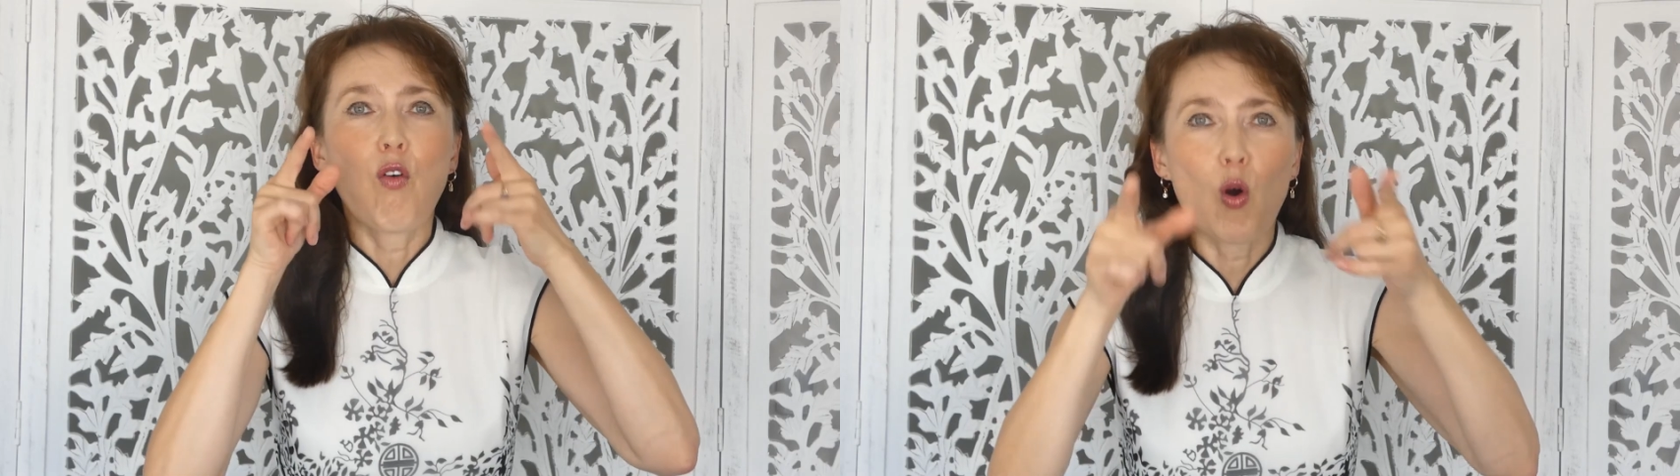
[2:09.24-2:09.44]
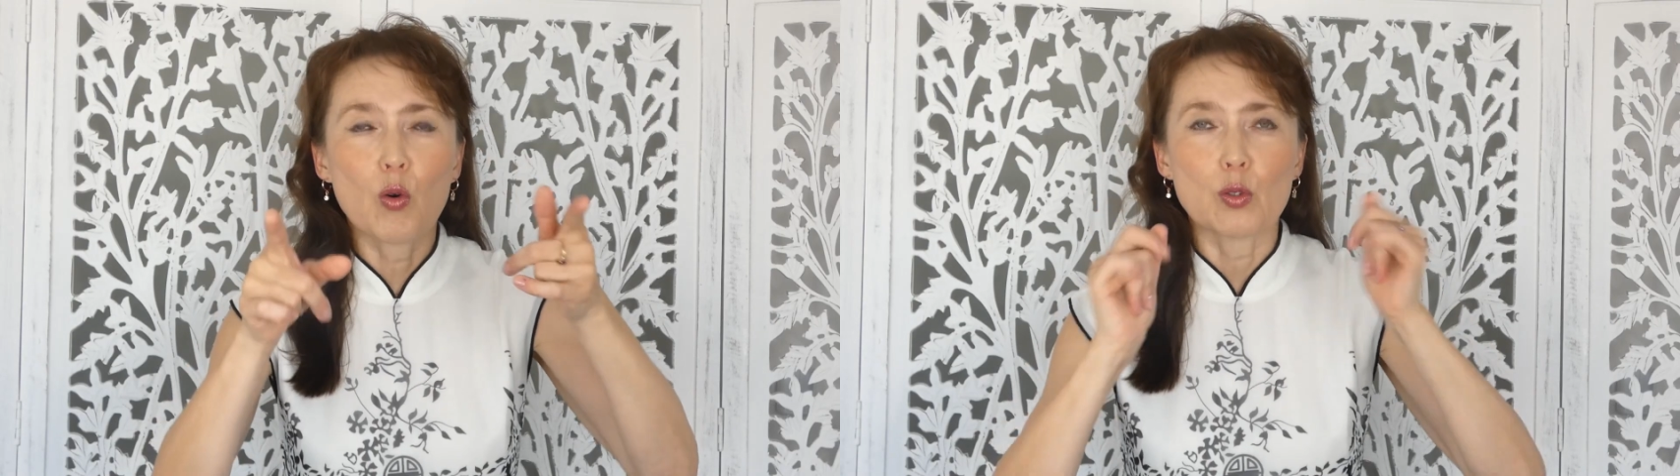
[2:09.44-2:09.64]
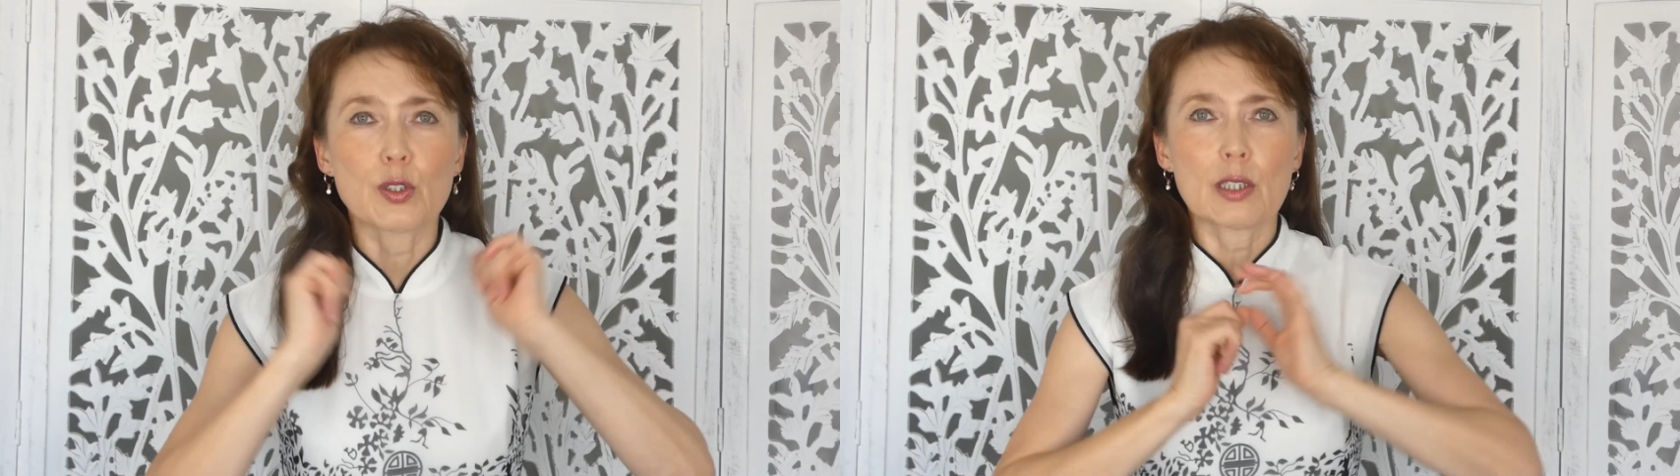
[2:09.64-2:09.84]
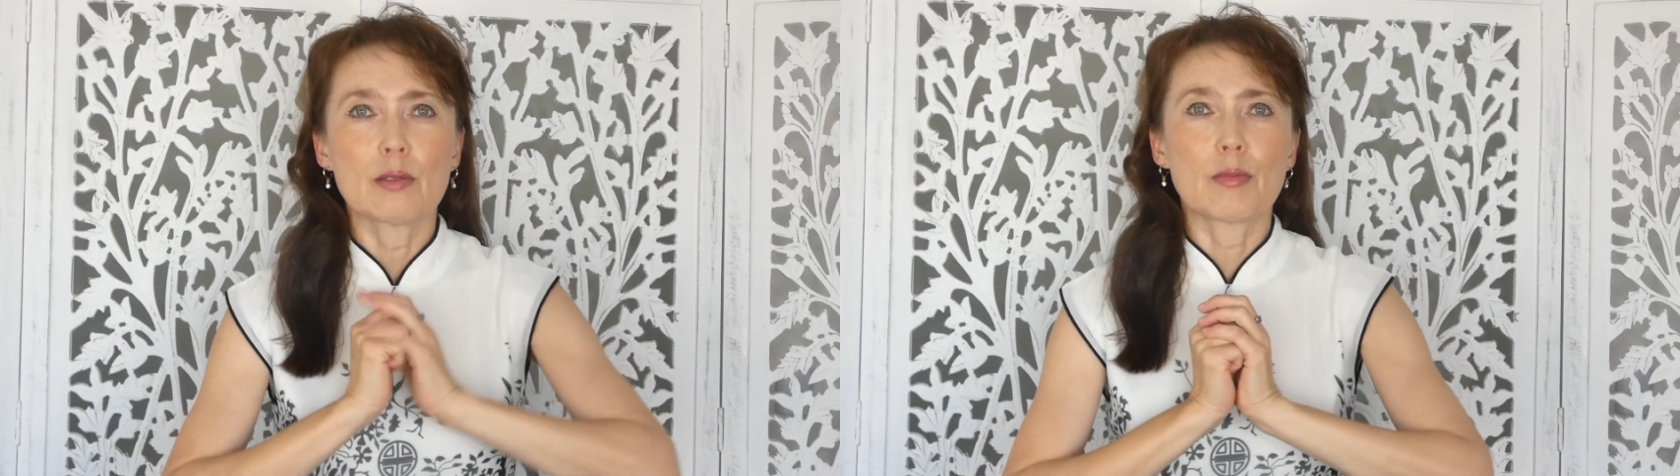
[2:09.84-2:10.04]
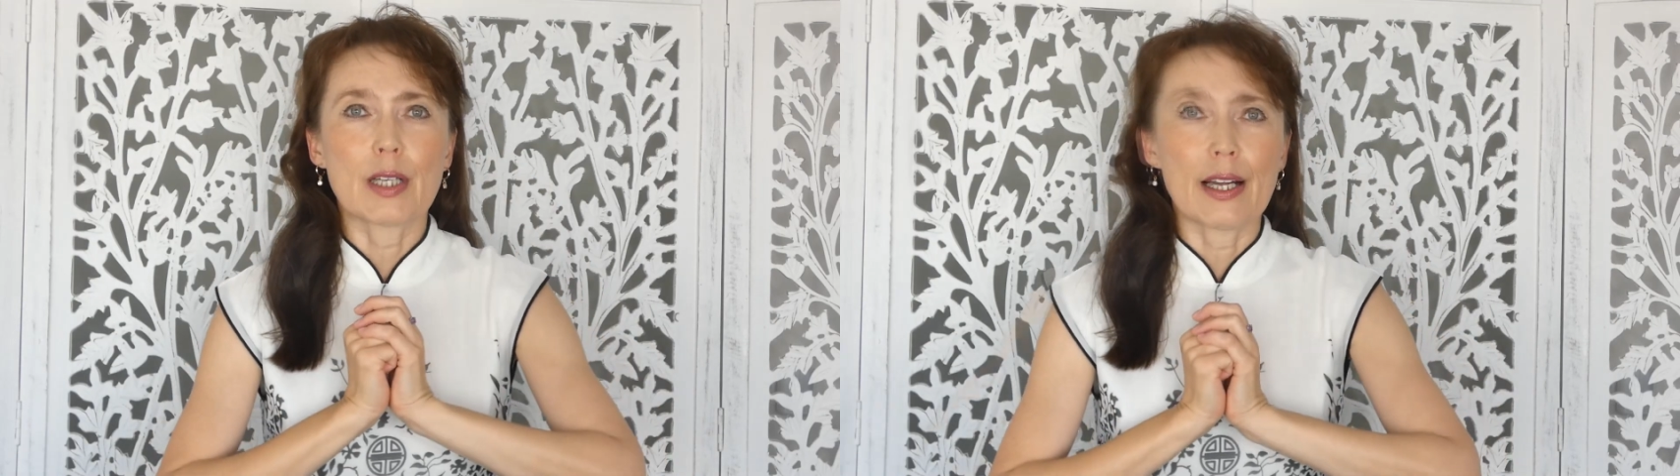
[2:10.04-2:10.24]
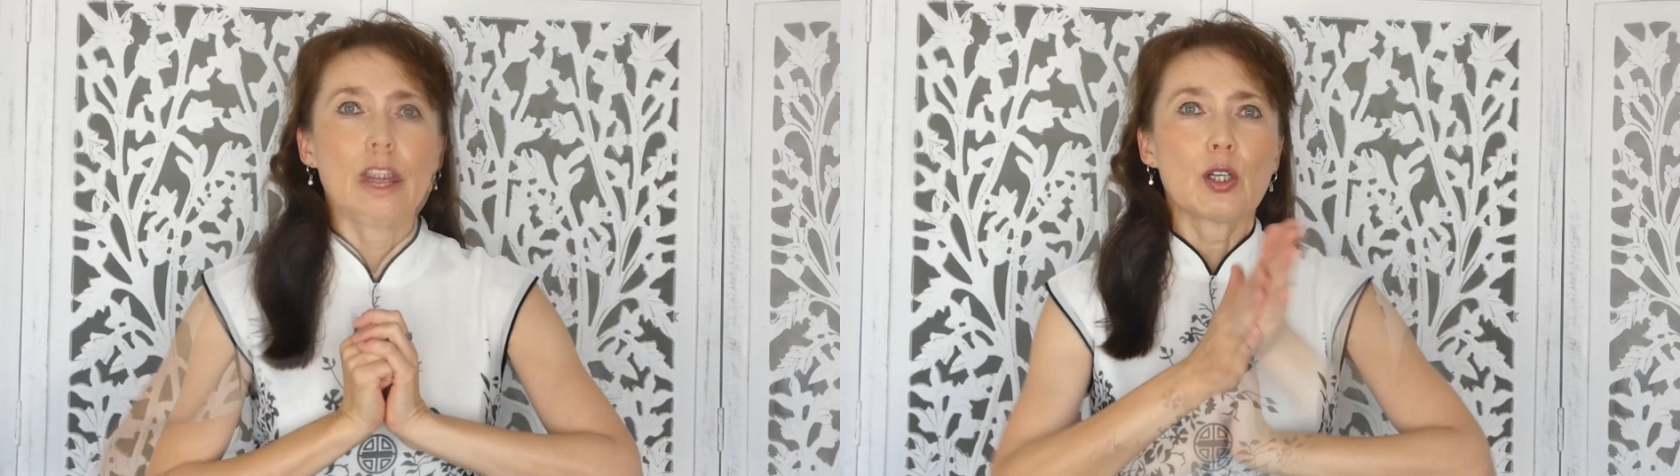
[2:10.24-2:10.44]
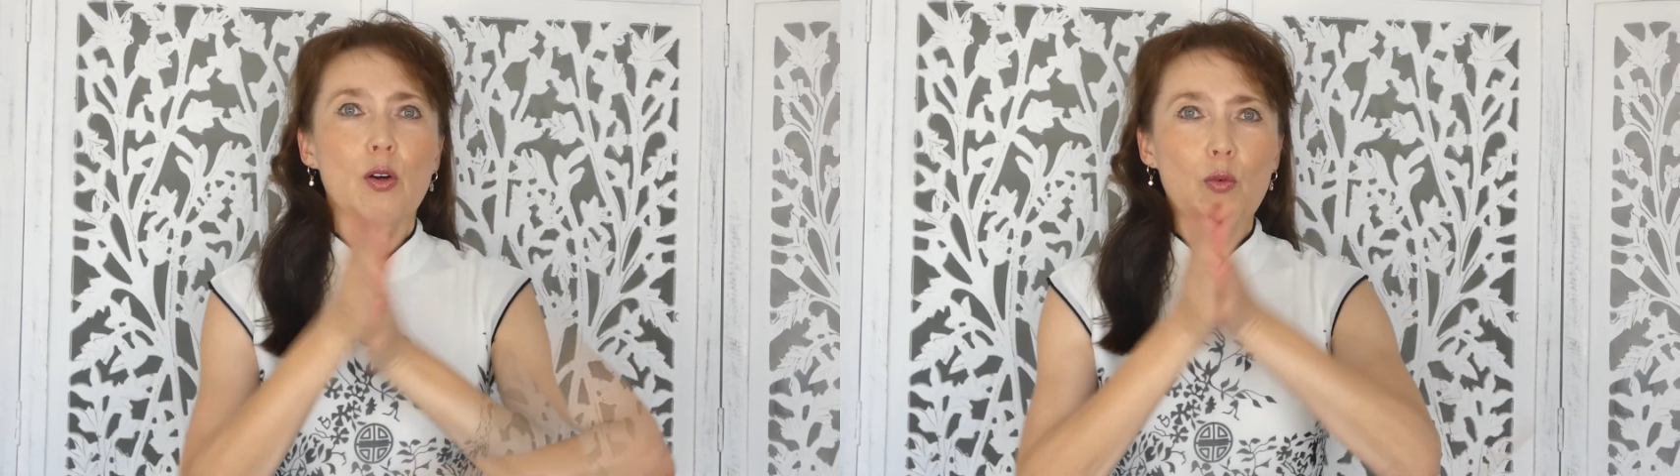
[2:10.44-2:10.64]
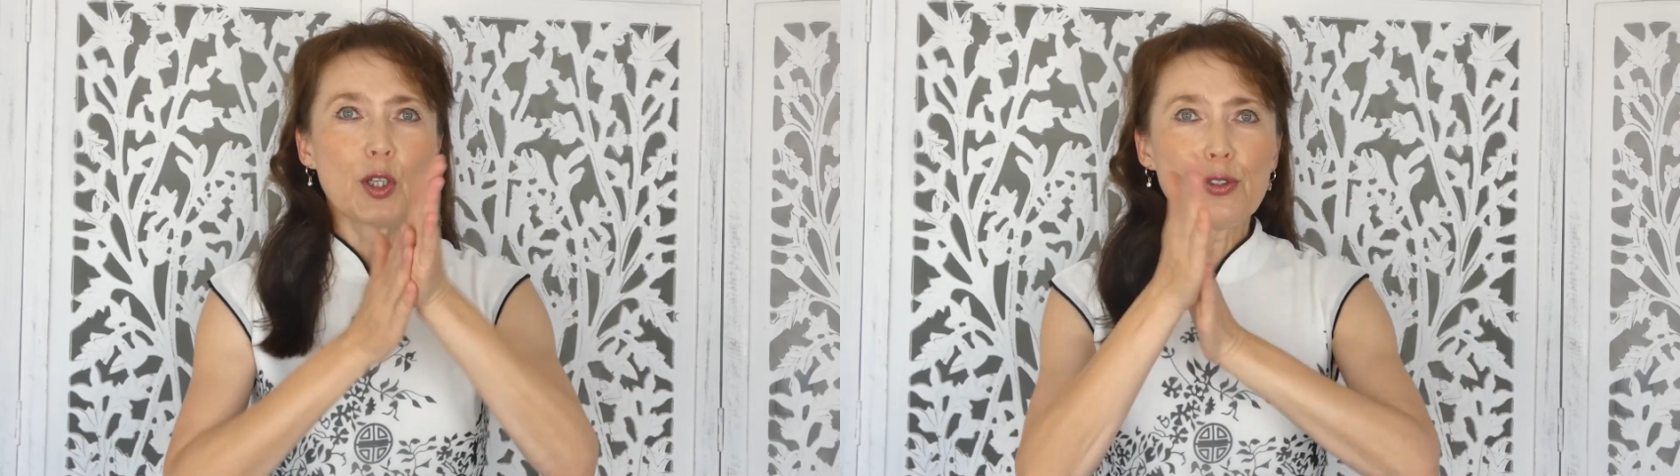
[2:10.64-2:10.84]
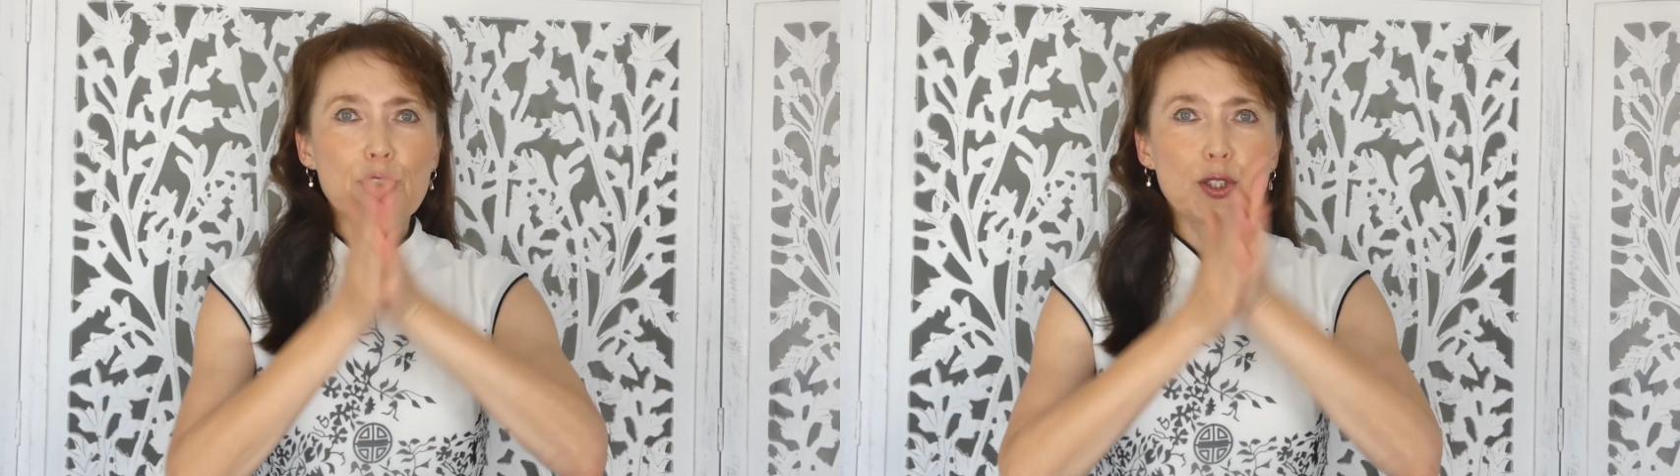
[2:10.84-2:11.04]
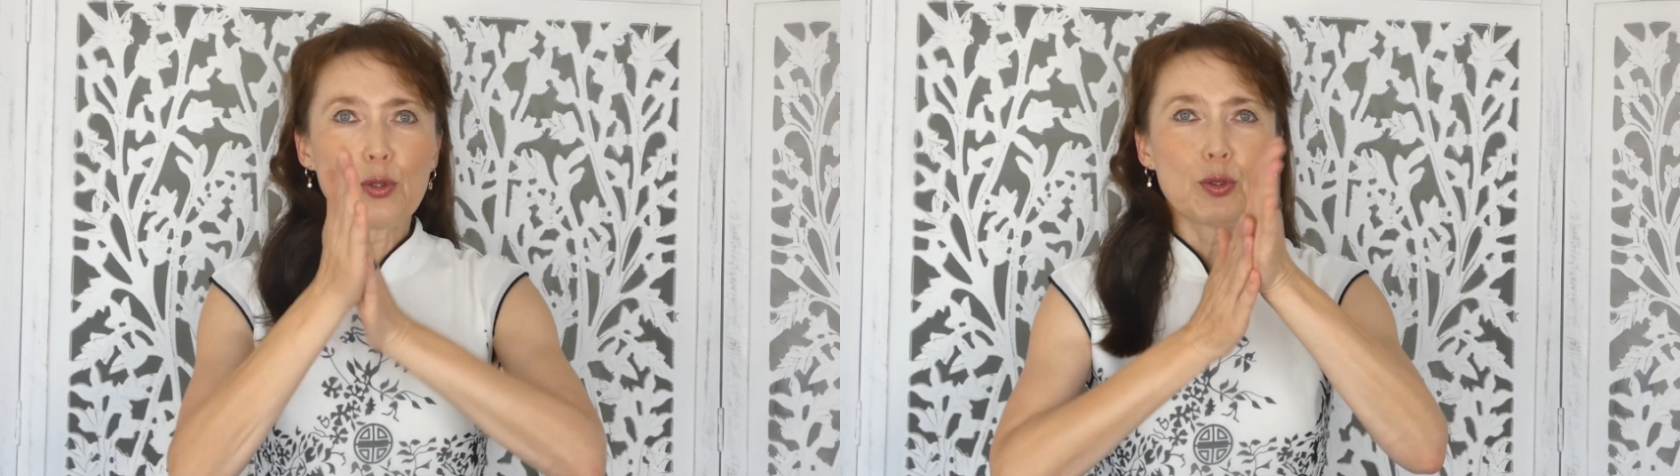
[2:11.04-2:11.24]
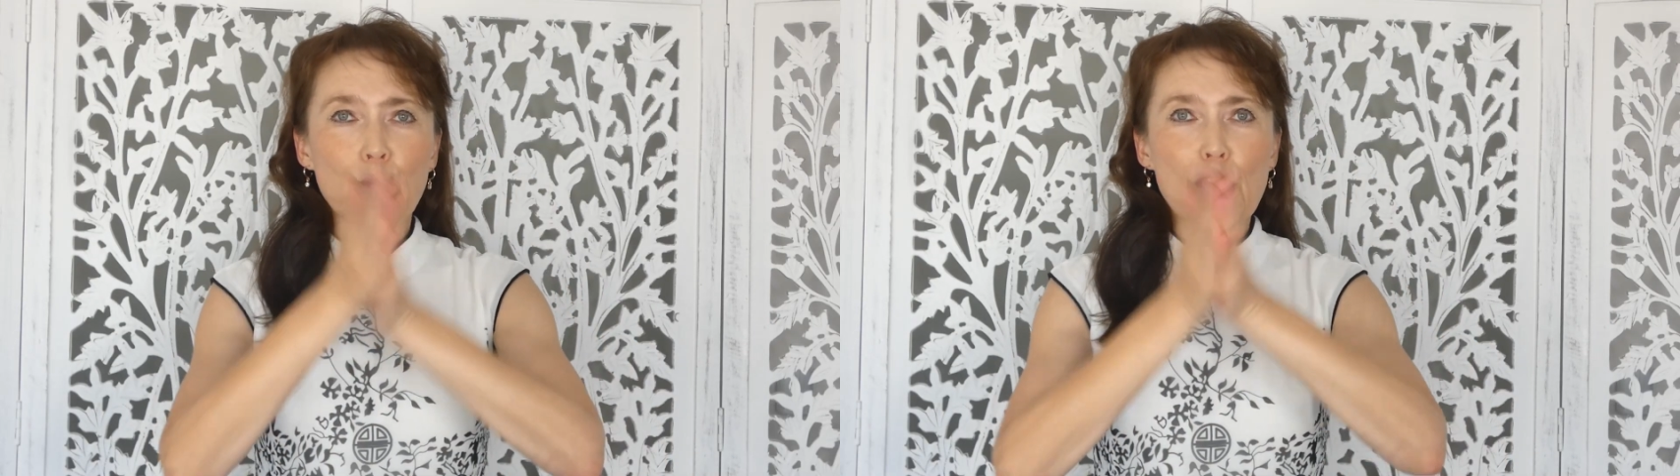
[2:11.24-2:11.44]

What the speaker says: focused brain. So what you need to do,